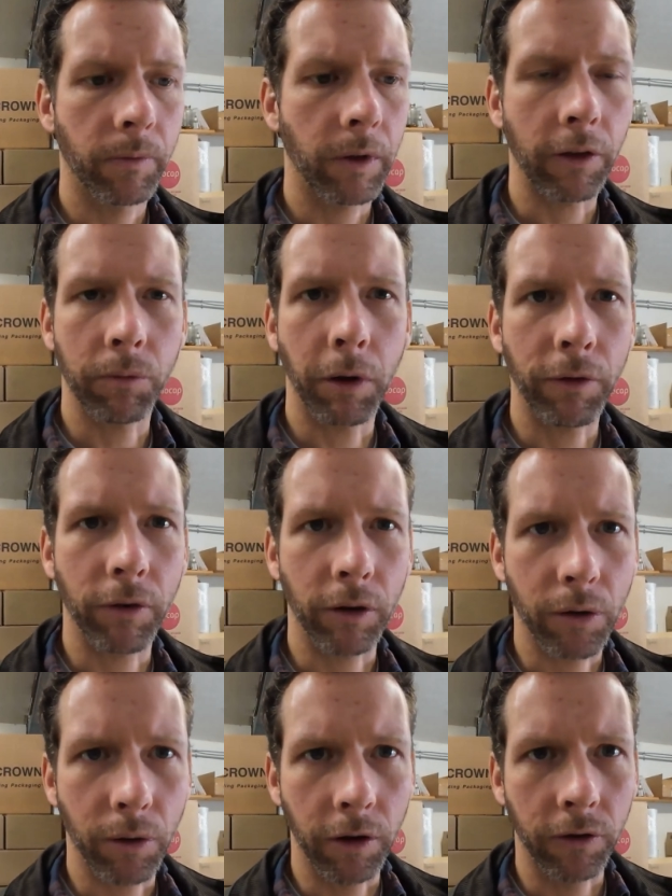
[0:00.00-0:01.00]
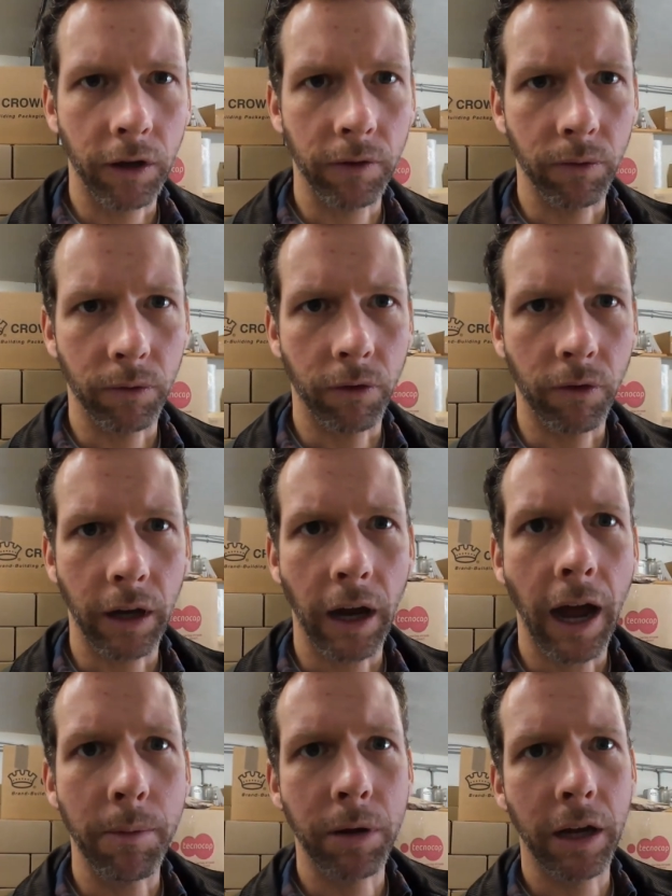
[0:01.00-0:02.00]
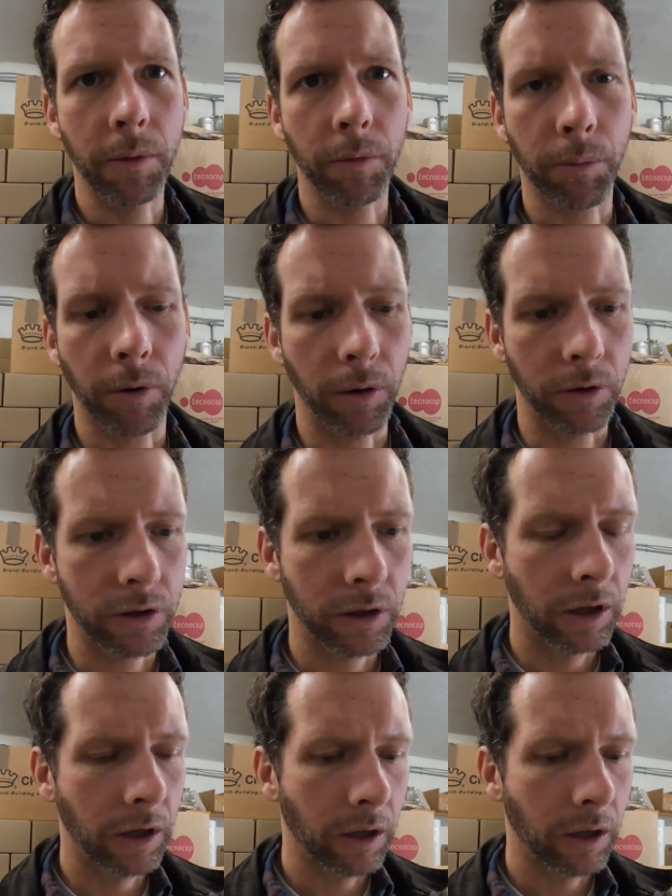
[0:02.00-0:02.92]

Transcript: as my friend Corey Stevens would say, IPM approach.